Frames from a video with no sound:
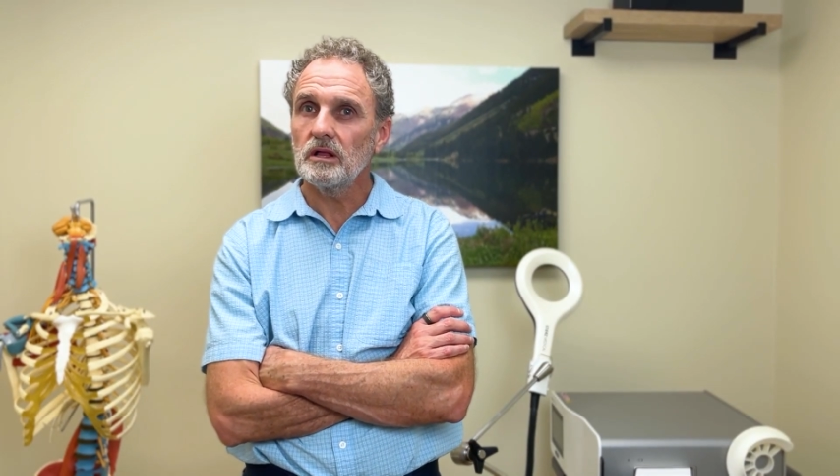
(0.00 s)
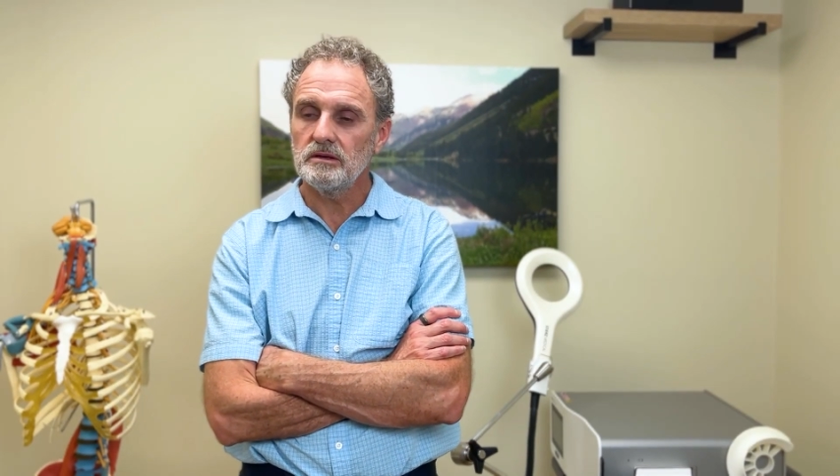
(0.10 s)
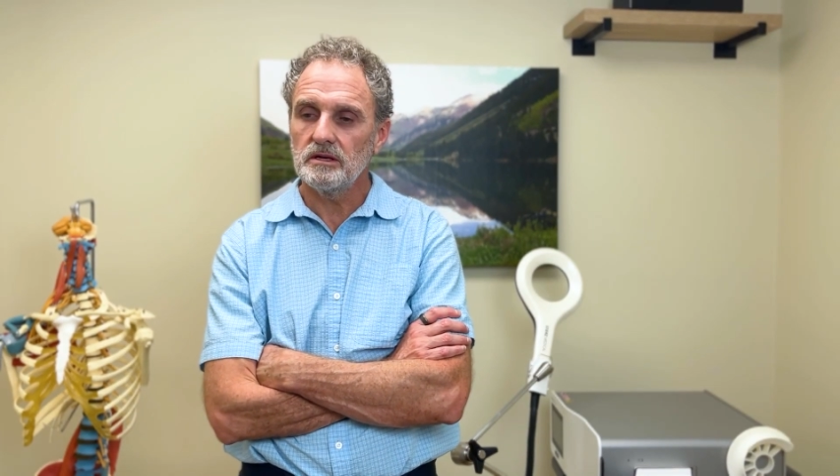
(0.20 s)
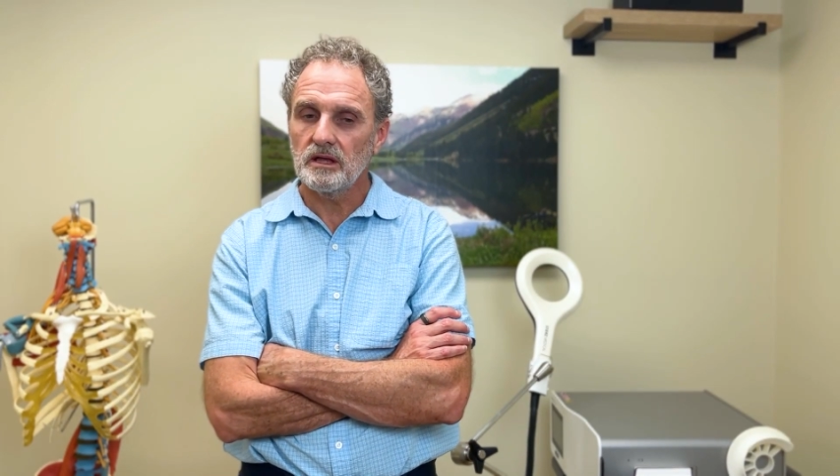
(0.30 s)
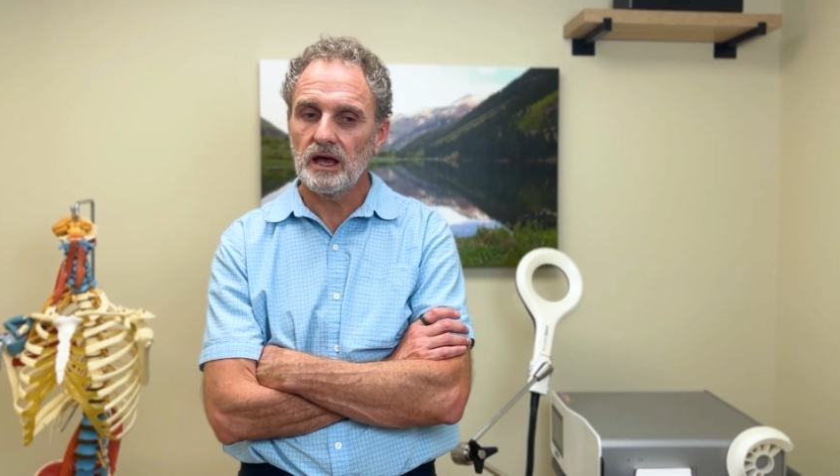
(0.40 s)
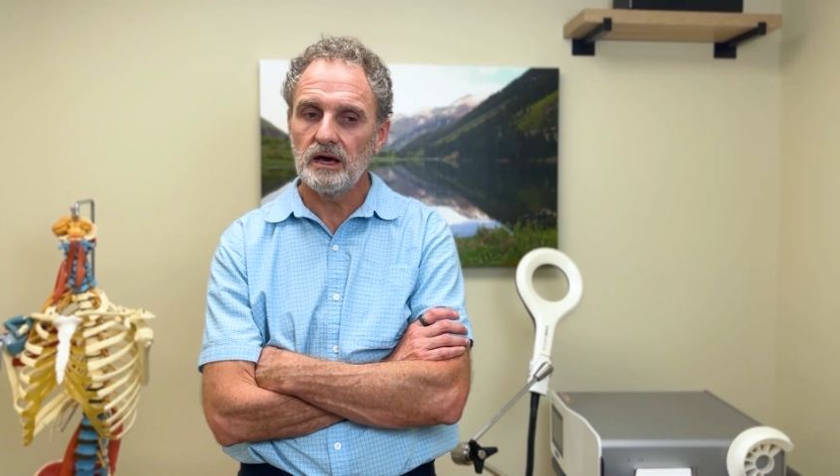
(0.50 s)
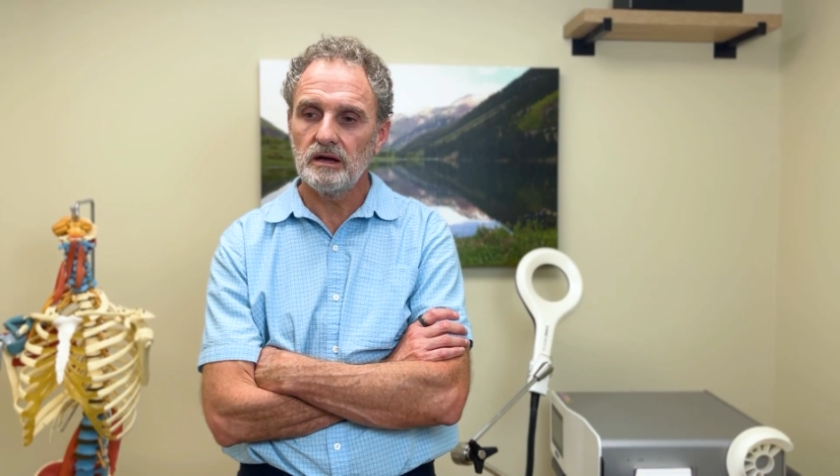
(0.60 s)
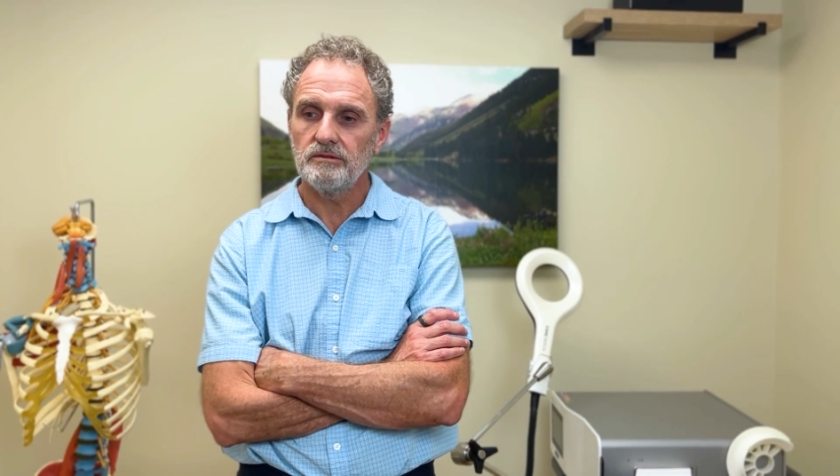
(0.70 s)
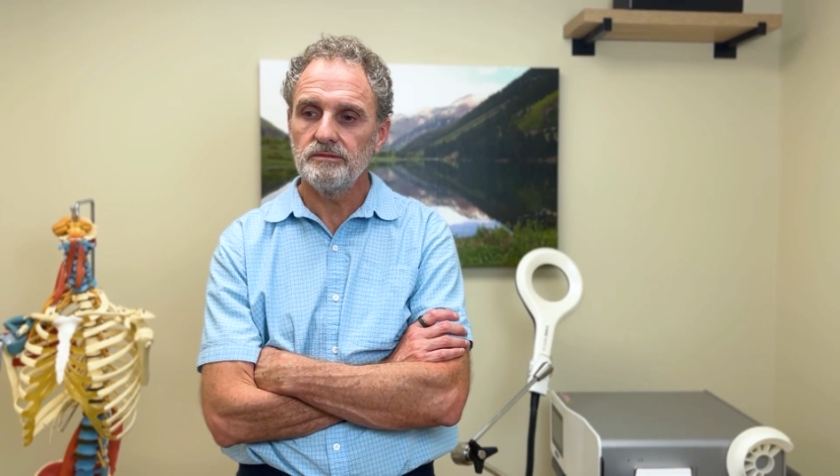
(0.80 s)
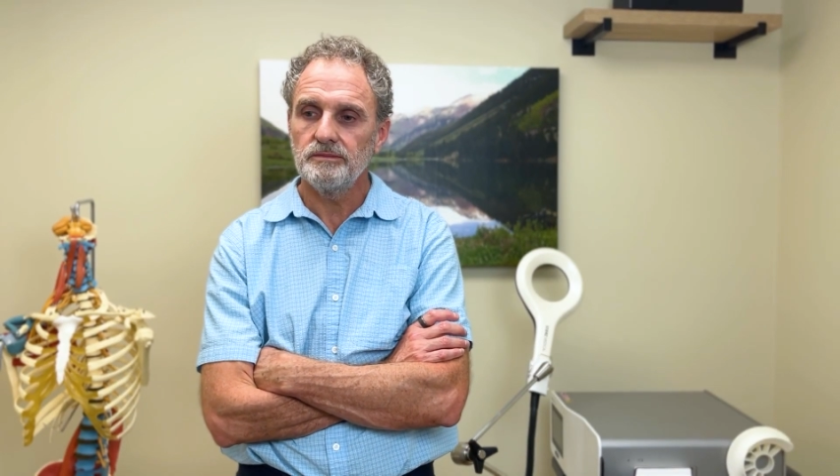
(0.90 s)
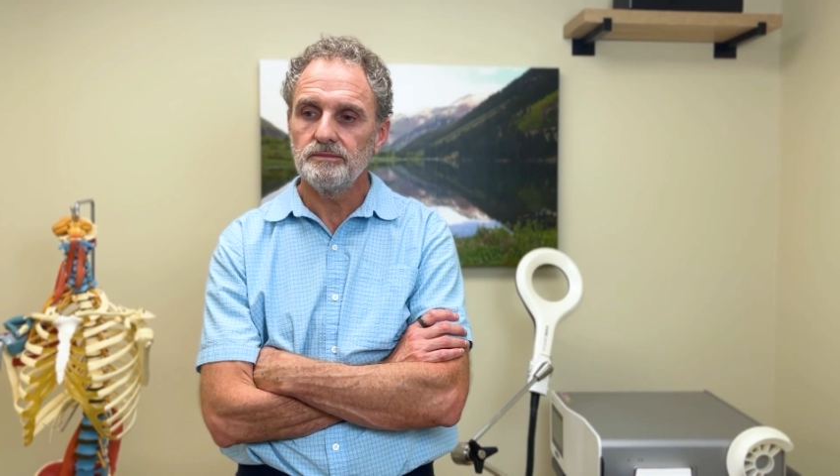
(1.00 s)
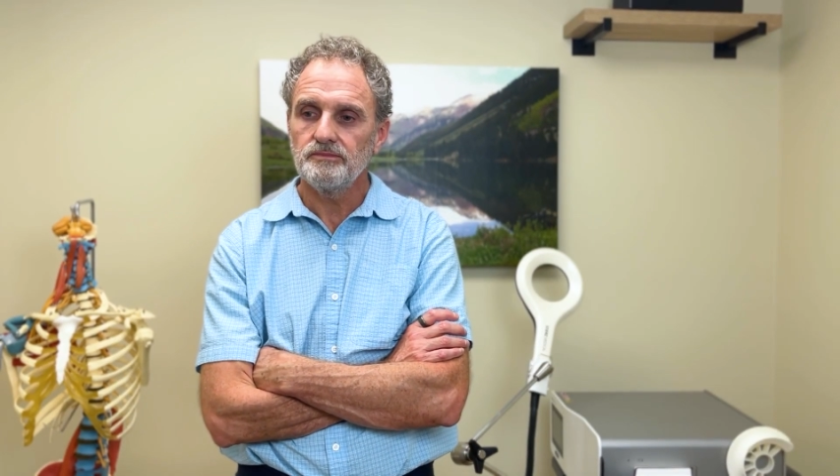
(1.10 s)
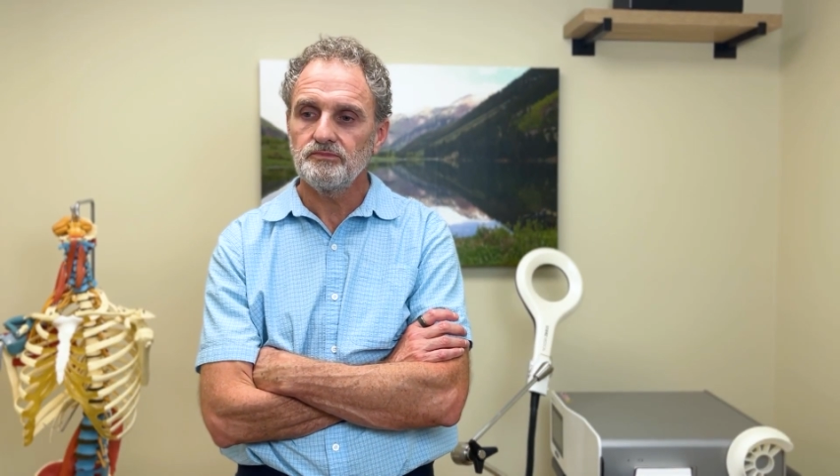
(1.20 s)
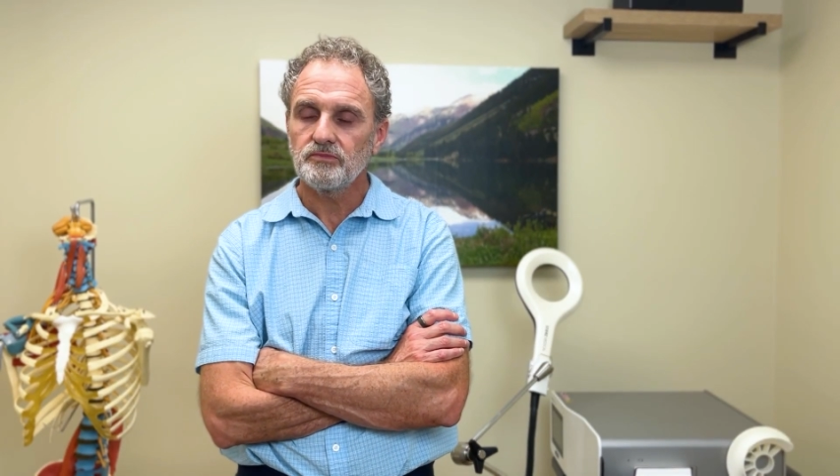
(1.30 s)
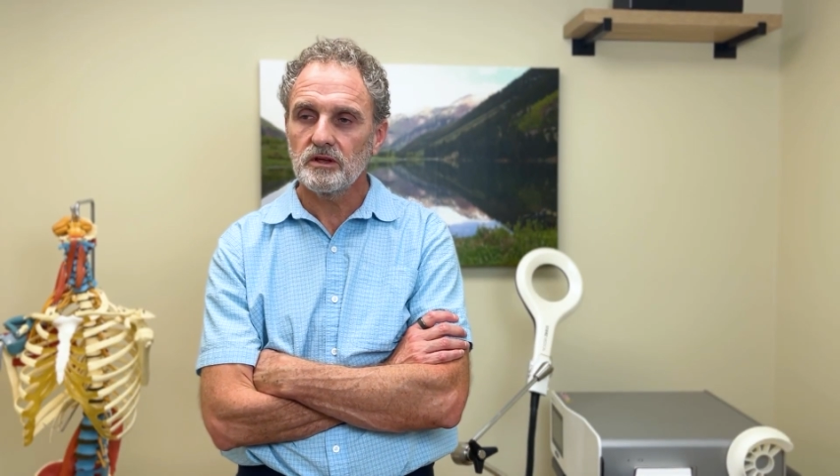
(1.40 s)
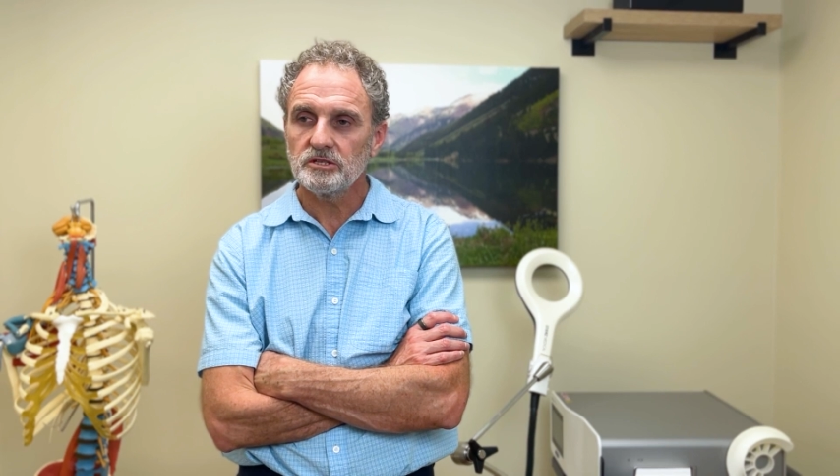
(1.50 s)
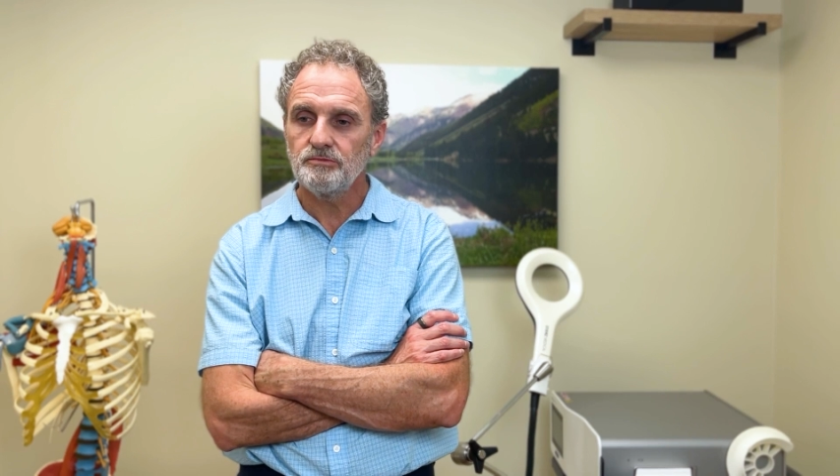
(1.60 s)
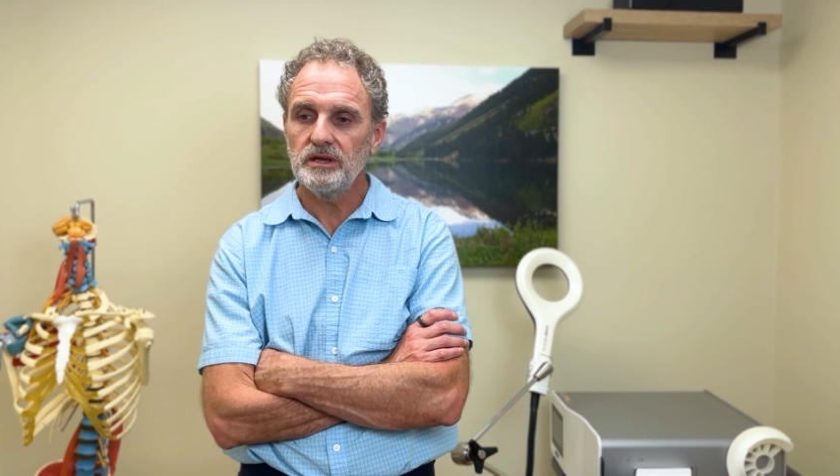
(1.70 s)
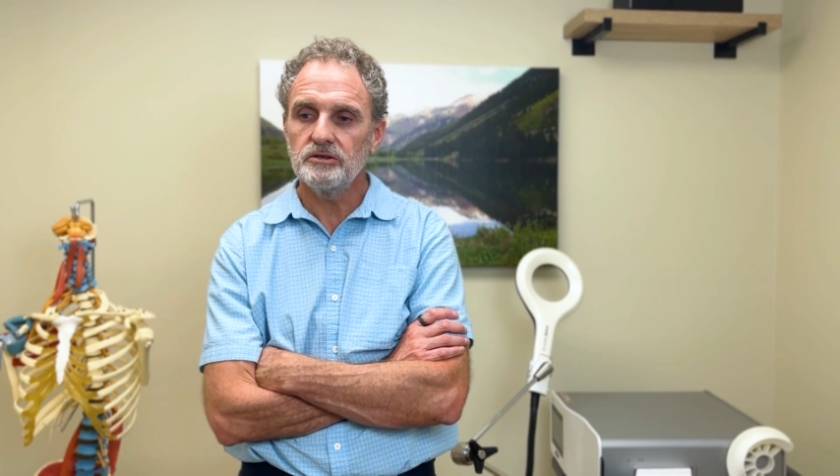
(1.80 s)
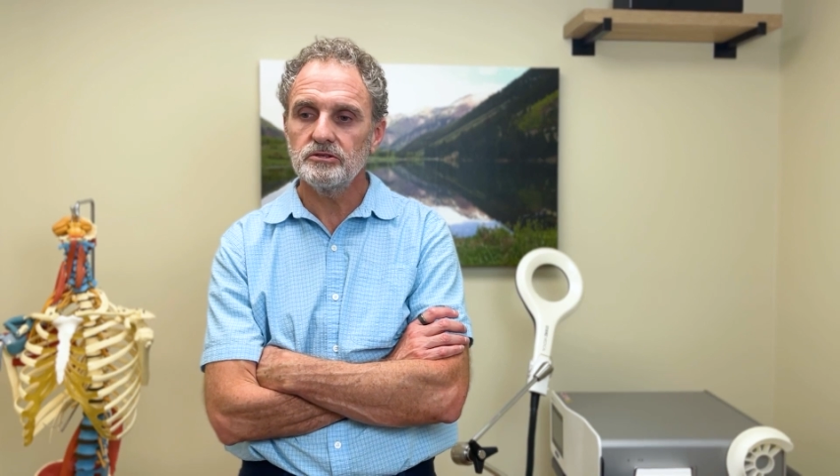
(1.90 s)
It kind of
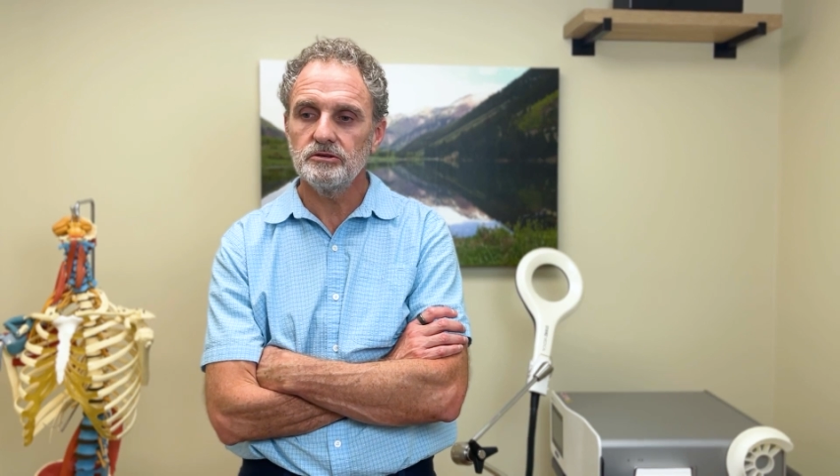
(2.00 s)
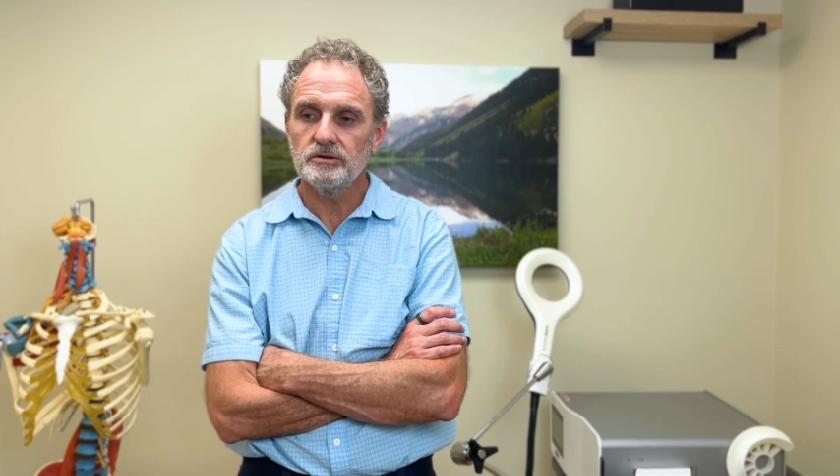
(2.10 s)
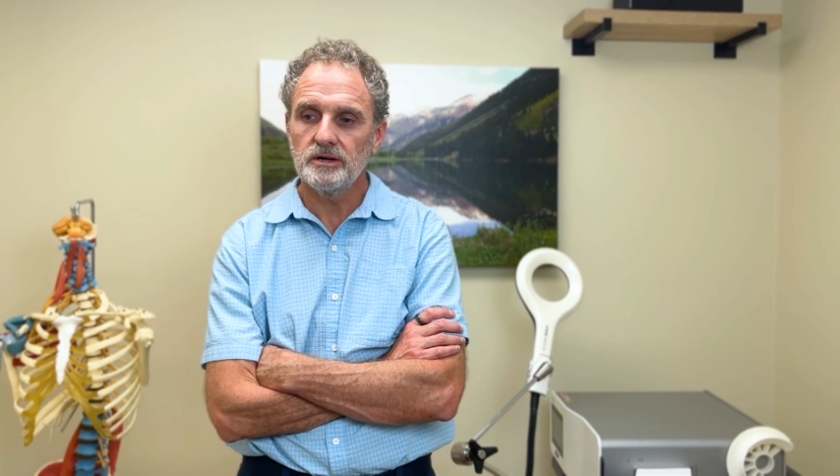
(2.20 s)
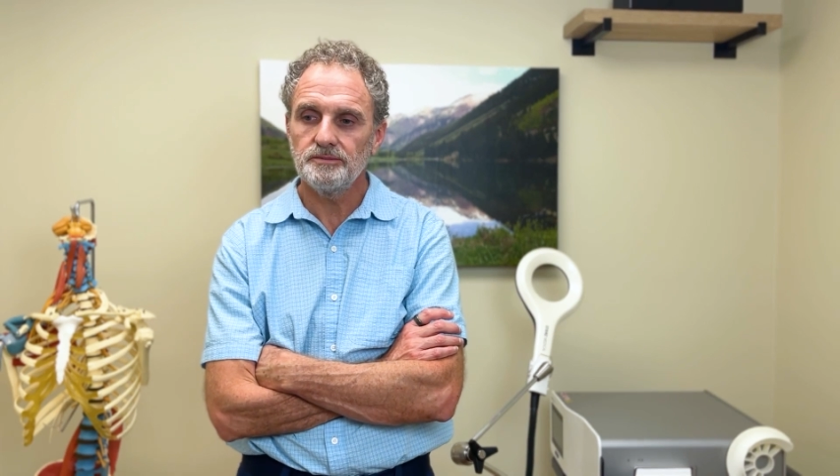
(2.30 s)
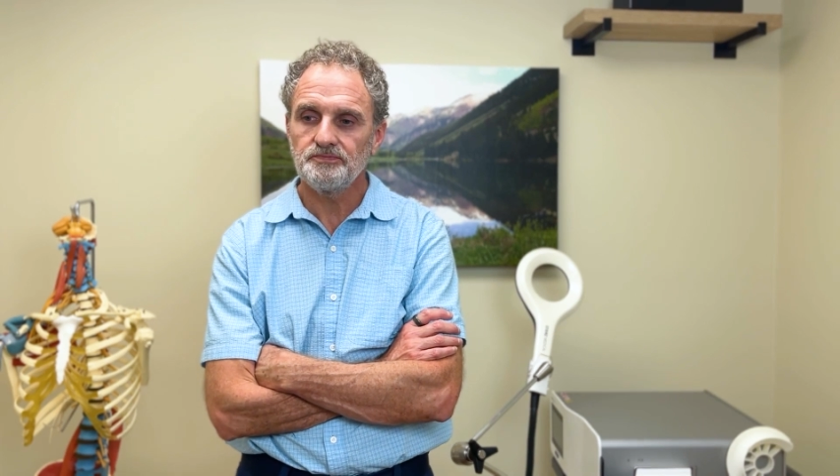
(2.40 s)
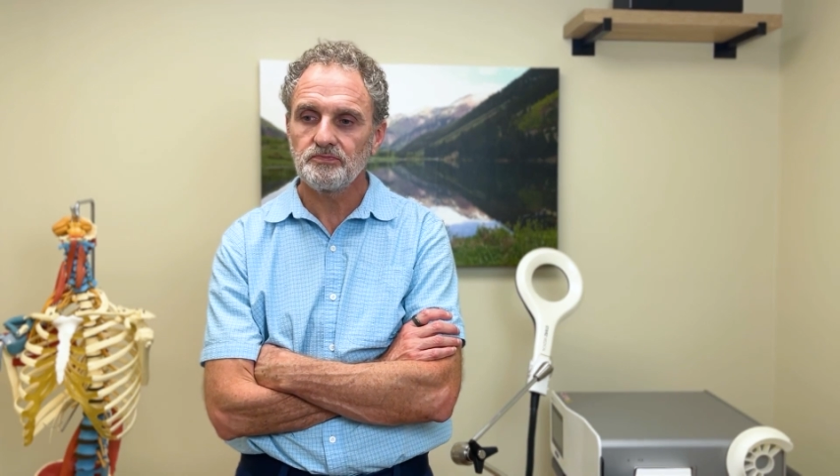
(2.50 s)
speaks to a, uh,